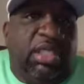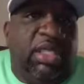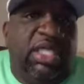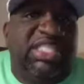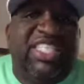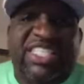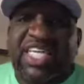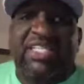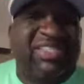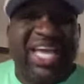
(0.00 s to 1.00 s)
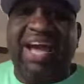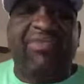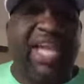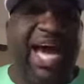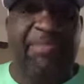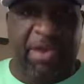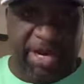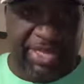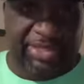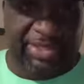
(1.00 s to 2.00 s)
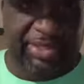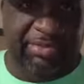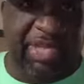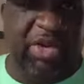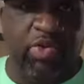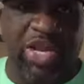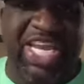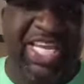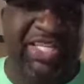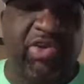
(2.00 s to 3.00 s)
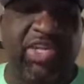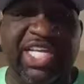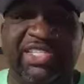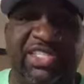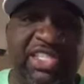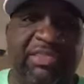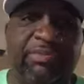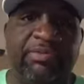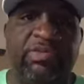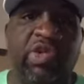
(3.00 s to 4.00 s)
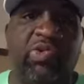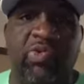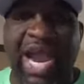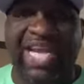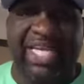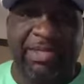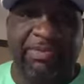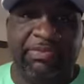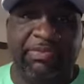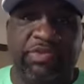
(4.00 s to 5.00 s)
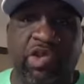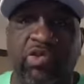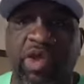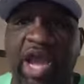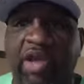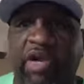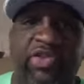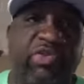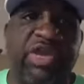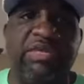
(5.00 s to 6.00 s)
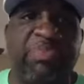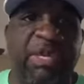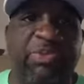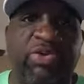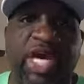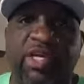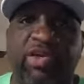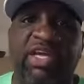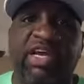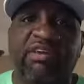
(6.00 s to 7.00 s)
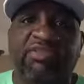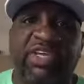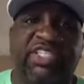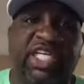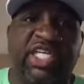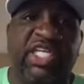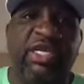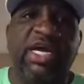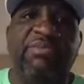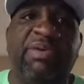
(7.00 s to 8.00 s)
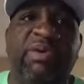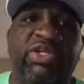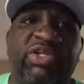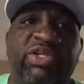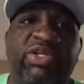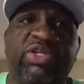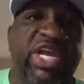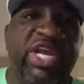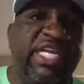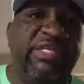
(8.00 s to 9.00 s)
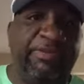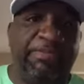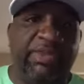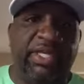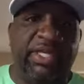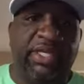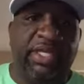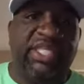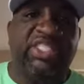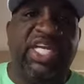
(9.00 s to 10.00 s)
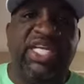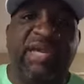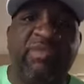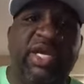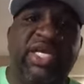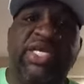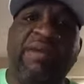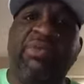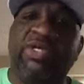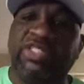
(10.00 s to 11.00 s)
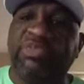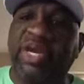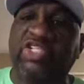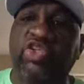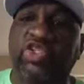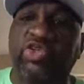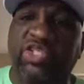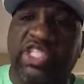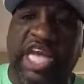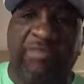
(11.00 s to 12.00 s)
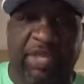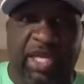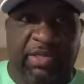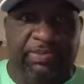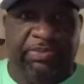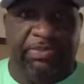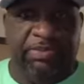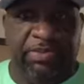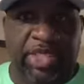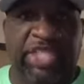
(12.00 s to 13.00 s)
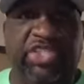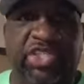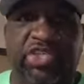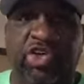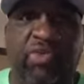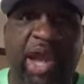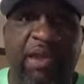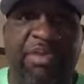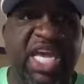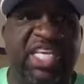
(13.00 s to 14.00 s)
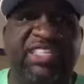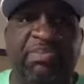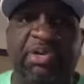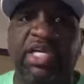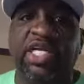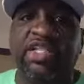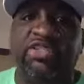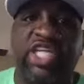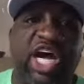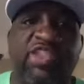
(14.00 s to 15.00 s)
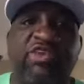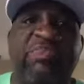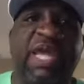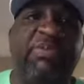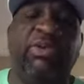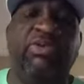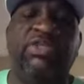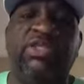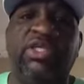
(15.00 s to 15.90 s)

He said, Cedric, they have libraries. They're reading, they're listening, they're writing, they're around other great people, not only physically, but what they read. He said, and I'm going to expect you to do the same thing. He says, you're around me. He said, but there's other people's